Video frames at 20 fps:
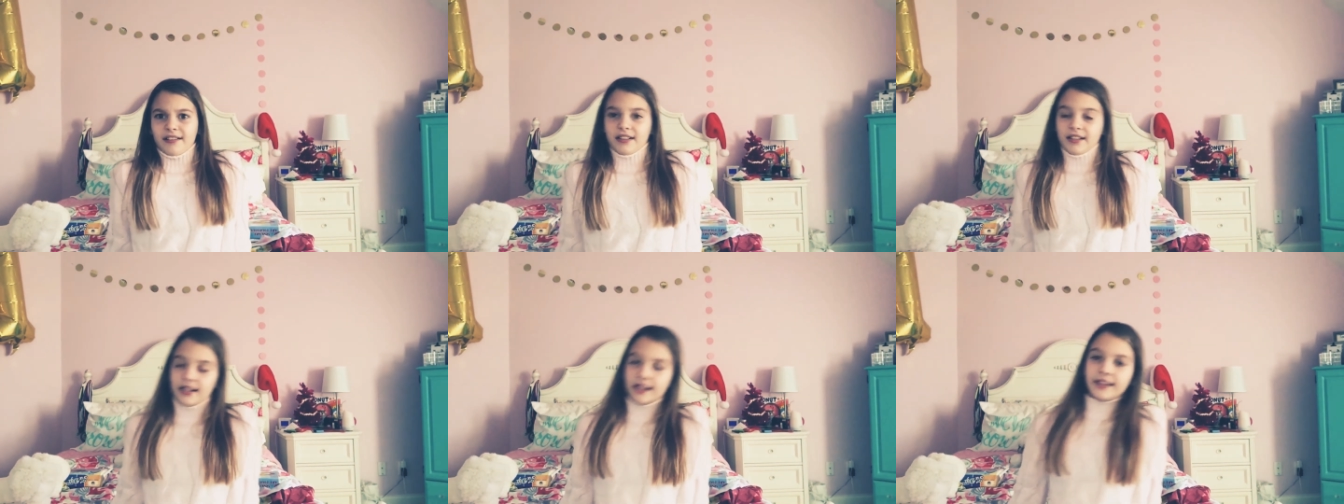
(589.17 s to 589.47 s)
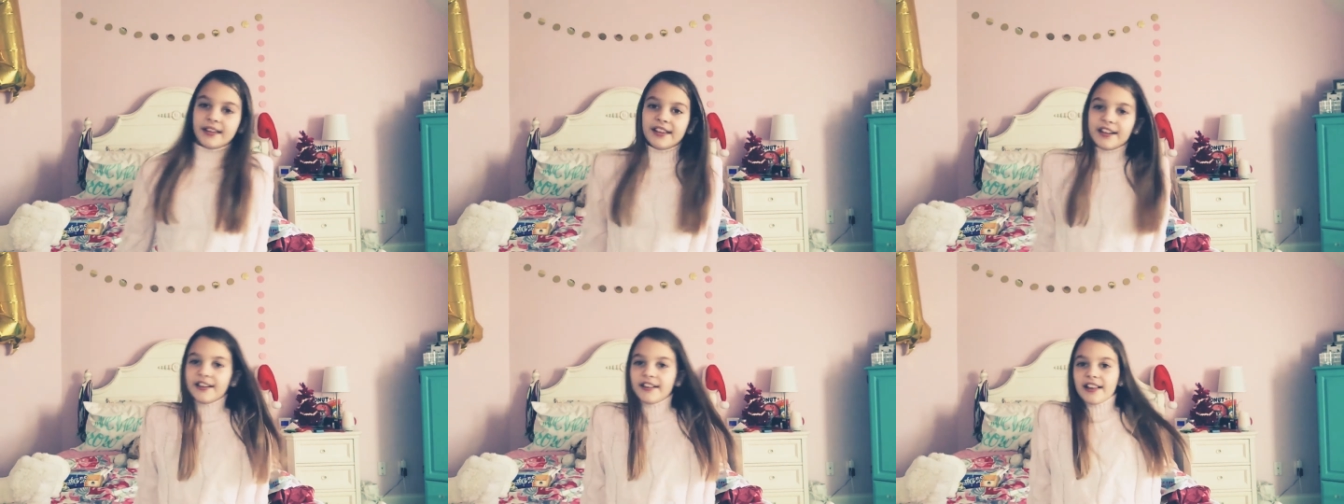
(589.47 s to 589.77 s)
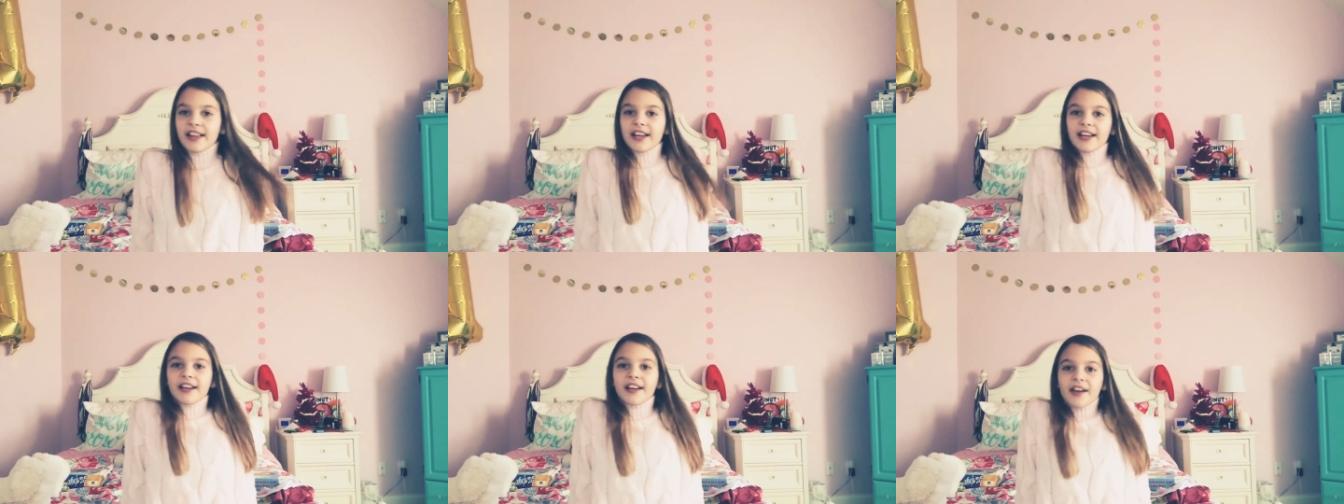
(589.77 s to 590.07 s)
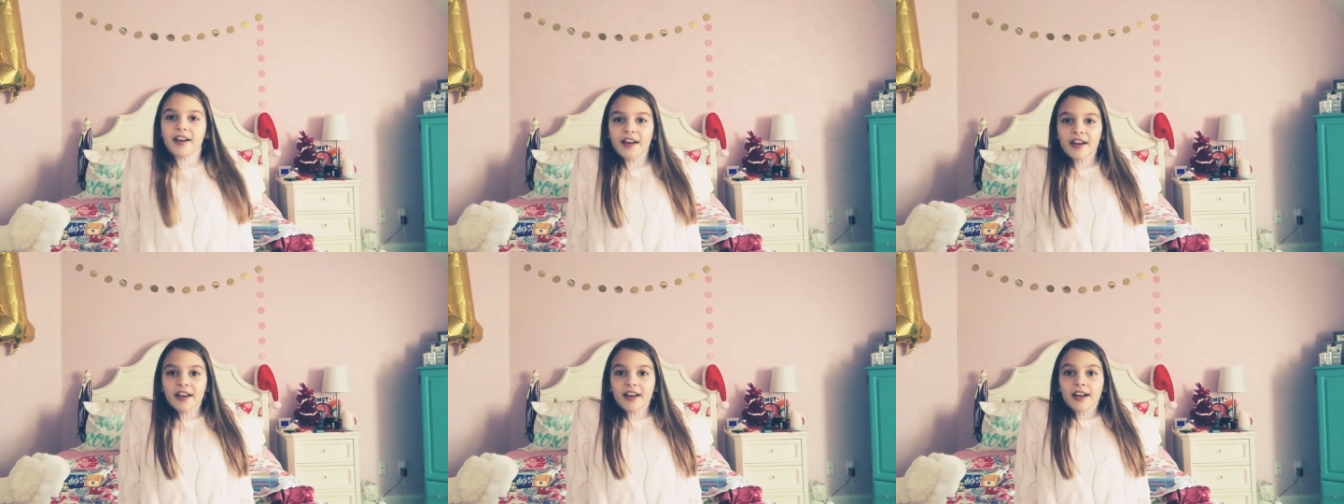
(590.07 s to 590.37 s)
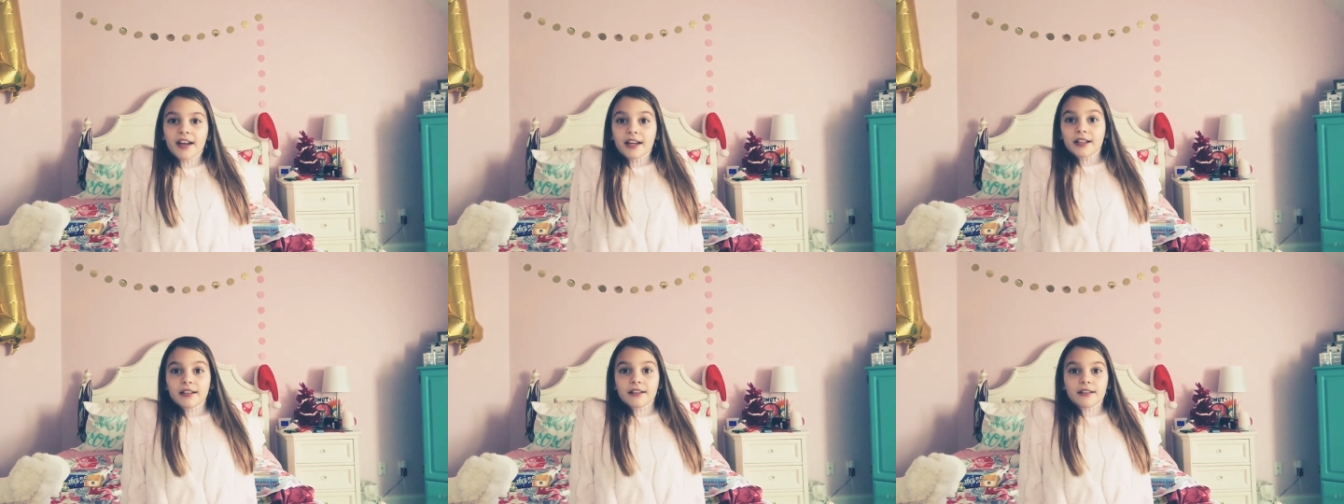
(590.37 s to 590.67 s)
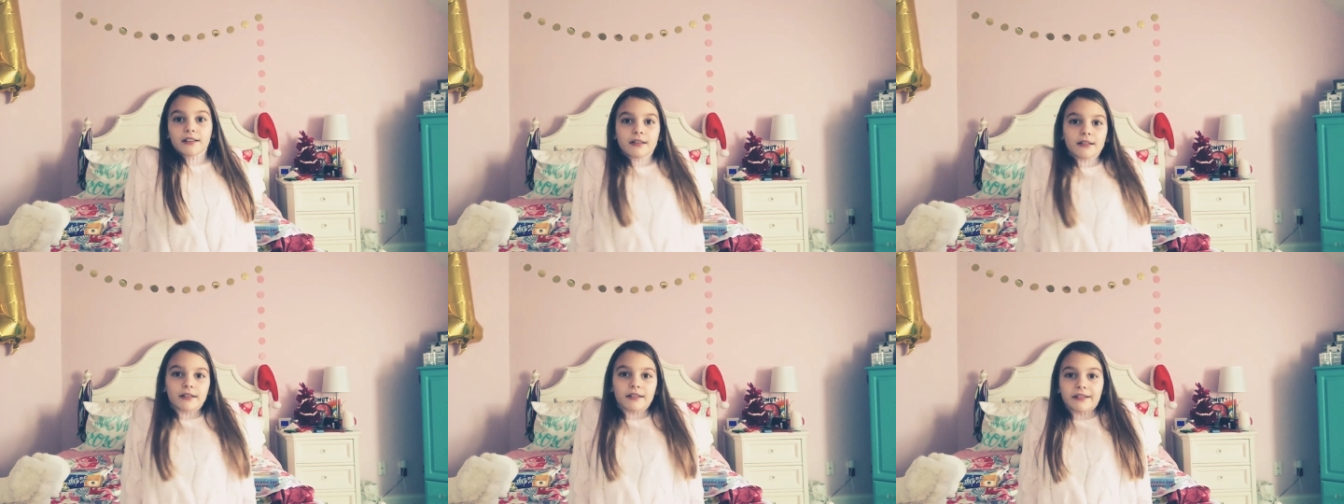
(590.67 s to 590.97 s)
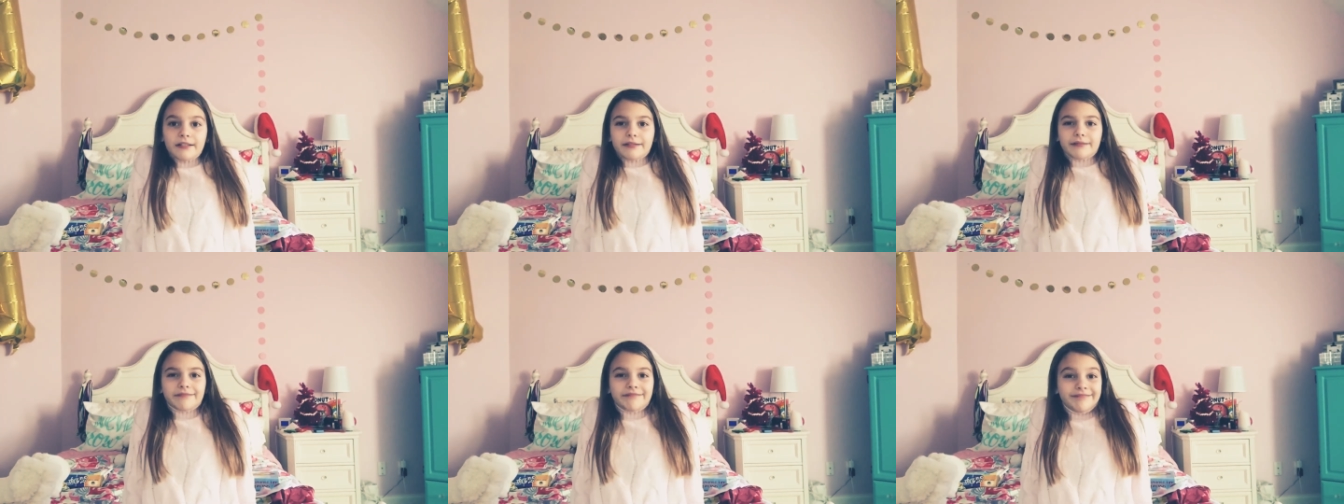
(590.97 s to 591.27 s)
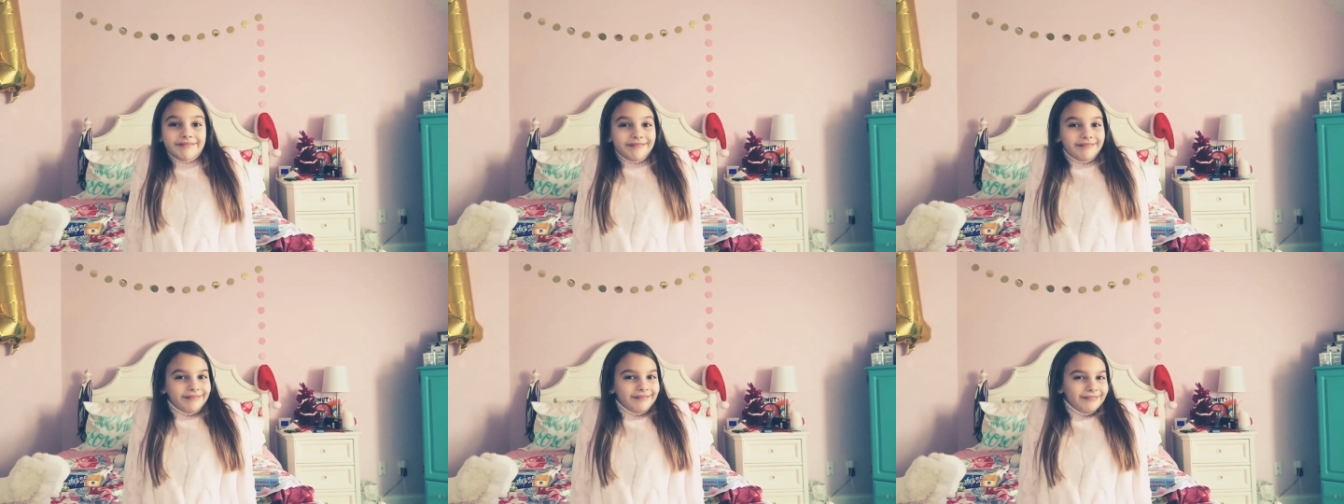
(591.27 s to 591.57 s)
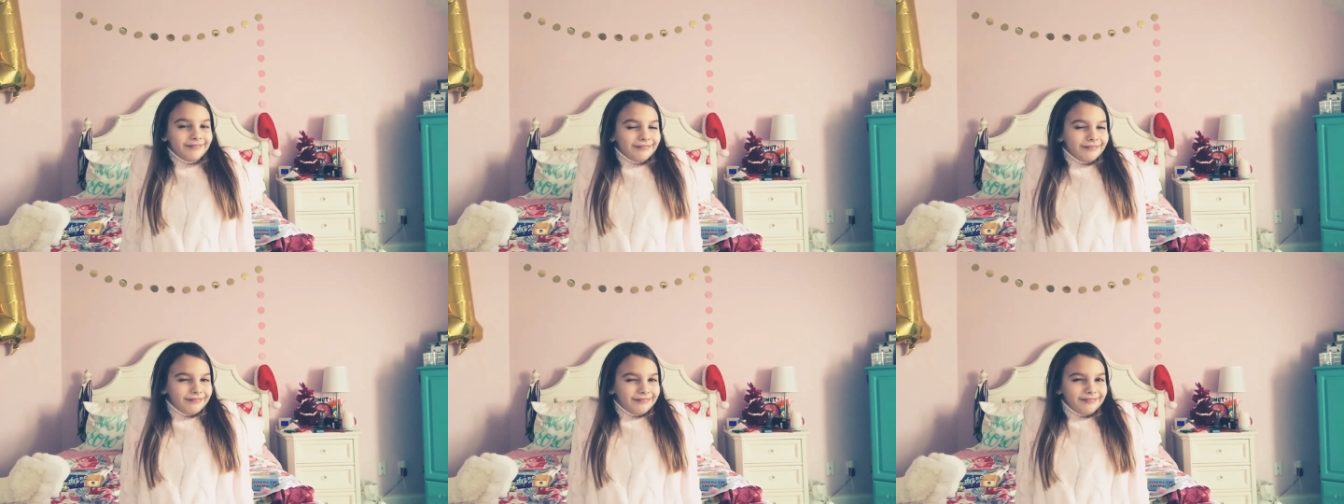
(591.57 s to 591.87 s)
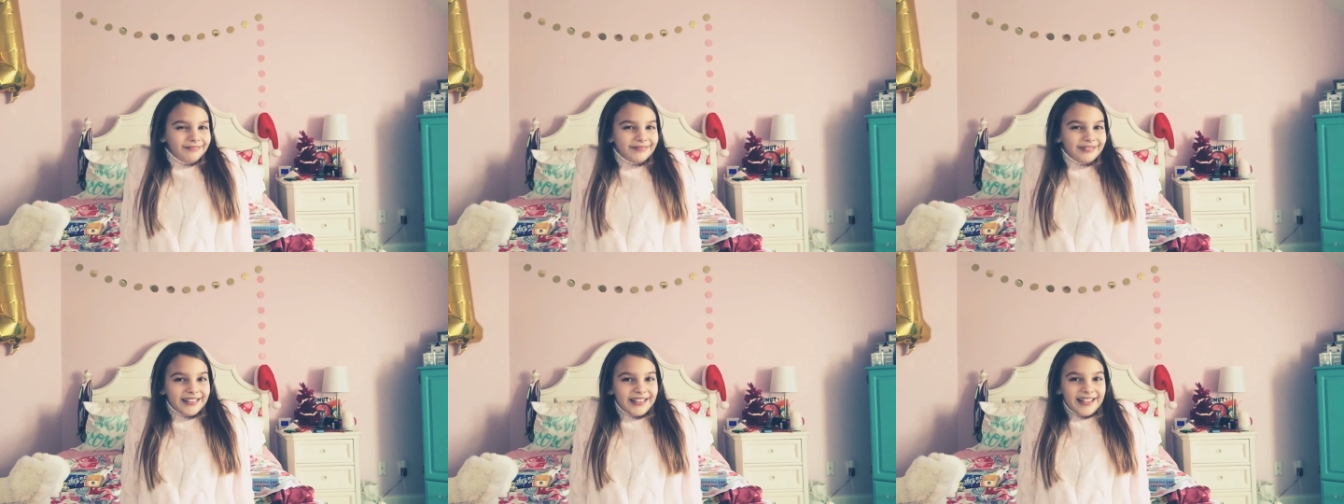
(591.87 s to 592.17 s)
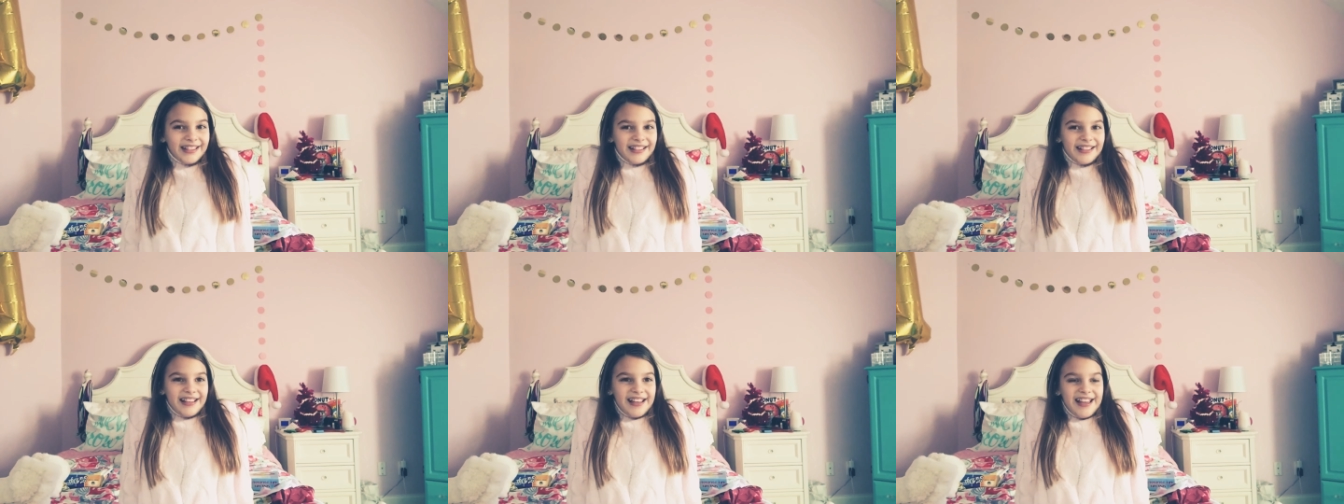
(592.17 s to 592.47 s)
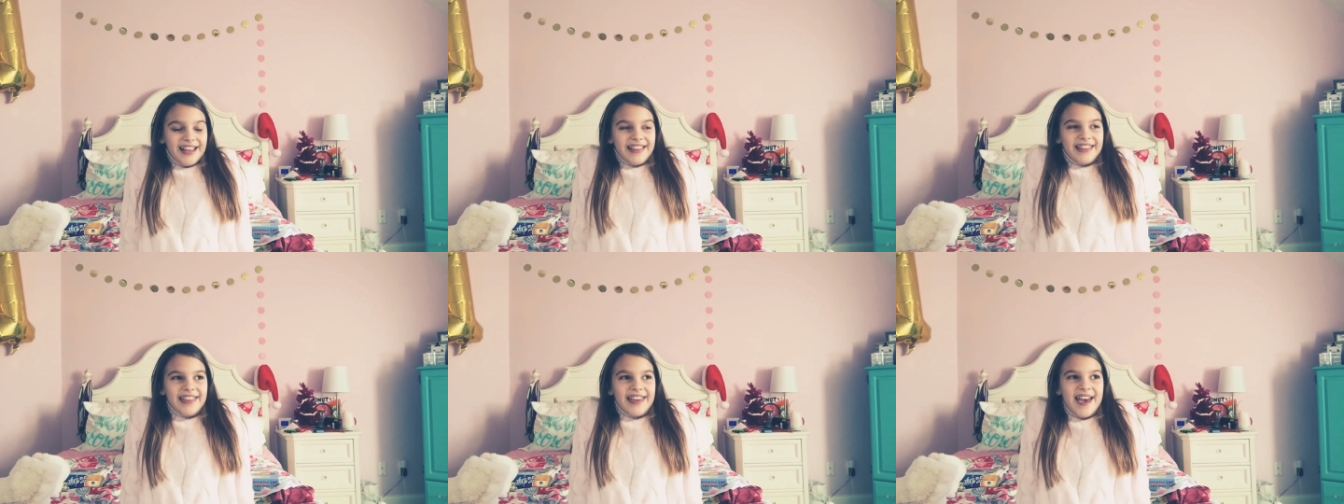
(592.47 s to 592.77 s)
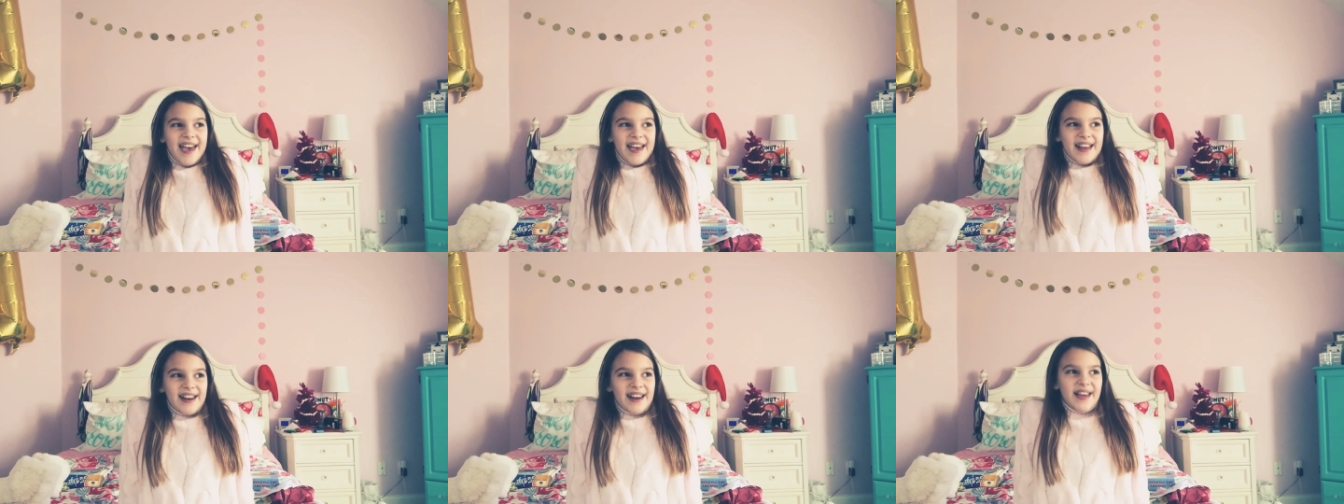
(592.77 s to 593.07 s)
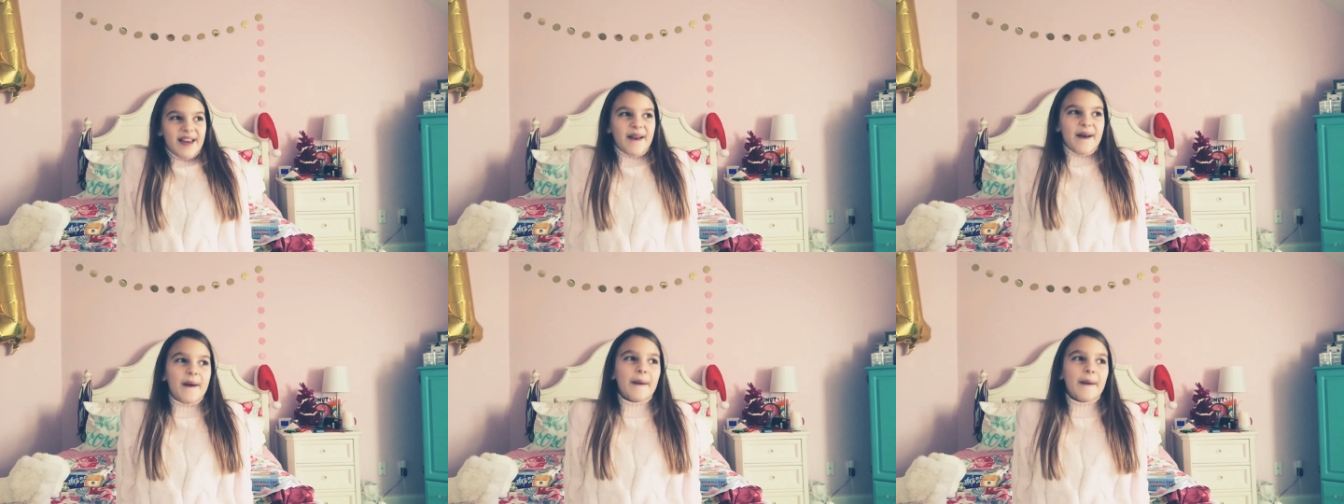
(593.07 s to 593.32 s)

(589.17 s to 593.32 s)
And they're like, mm. and then